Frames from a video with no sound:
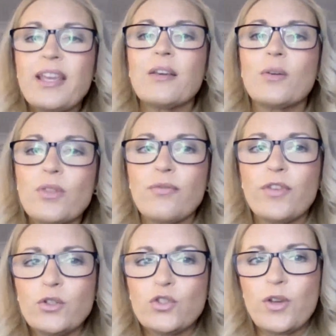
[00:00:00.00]
Think with the
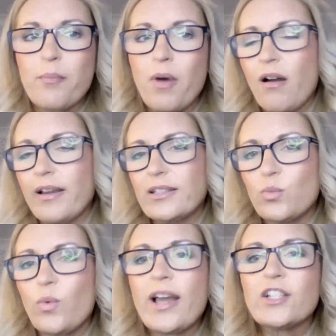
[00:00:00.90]
future in mind.
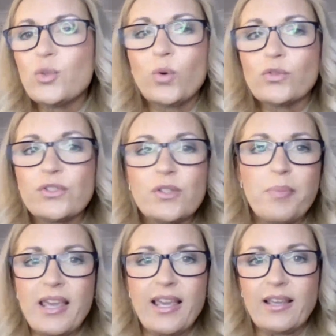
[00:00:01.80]
Where do you want to
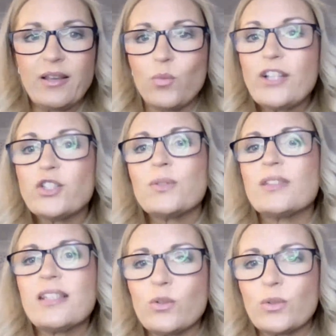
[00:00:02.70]
be? Where do you
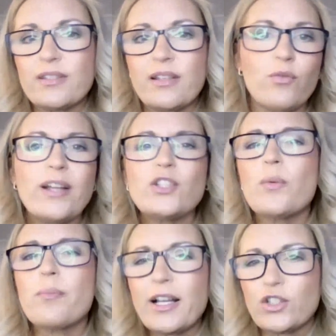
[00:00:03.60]
see yourself? Where do you
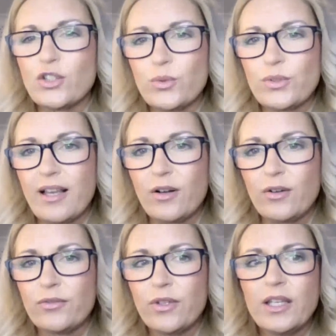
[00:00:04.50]
imagine
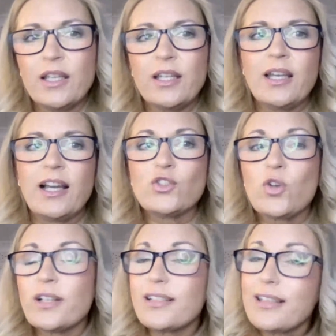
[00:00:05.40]
yourself? And
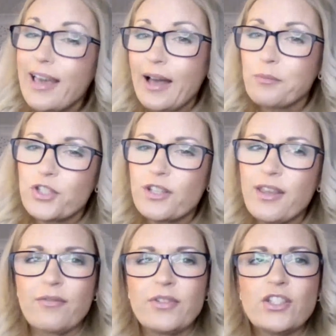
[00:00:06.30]
try to capture
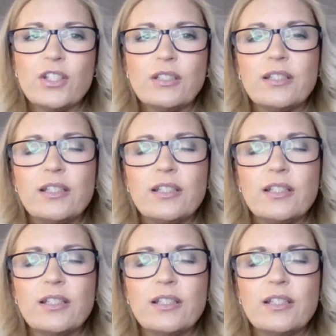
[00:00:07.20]
that vision.